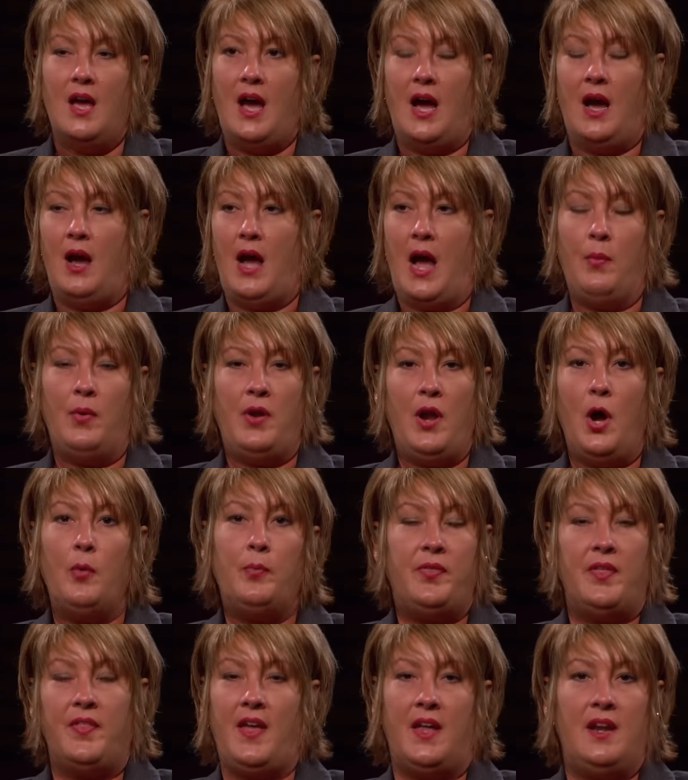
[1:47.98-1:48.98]
I, I would
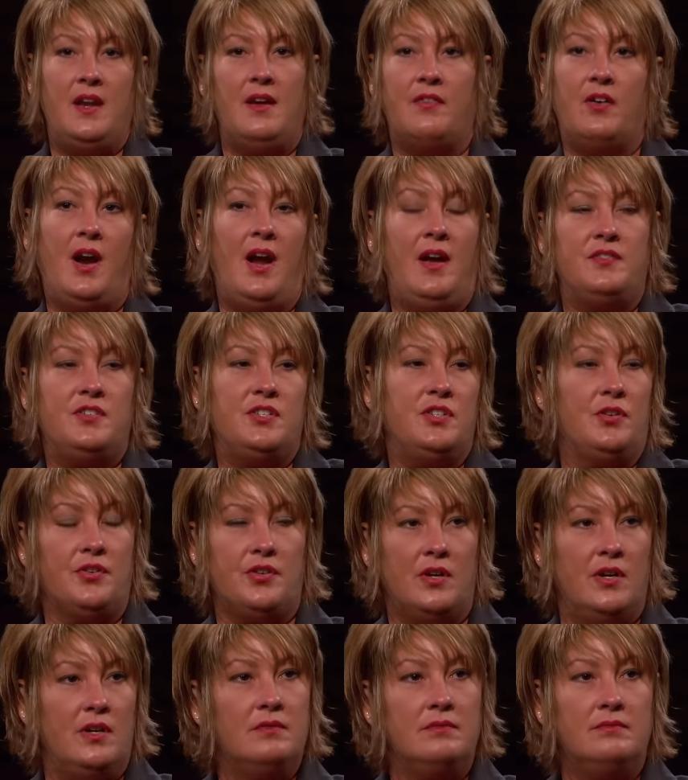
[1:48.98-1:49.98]
hope that they never have
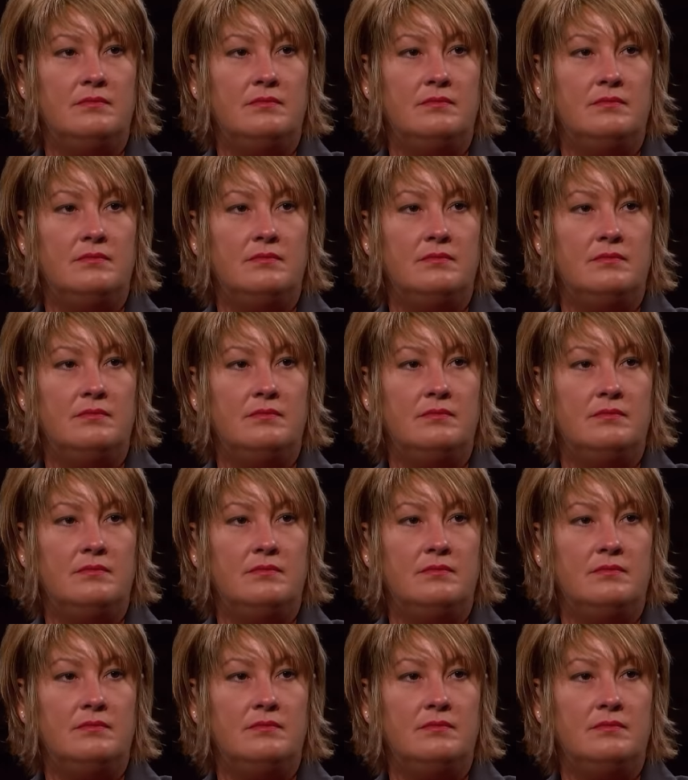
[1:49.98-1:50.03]
children.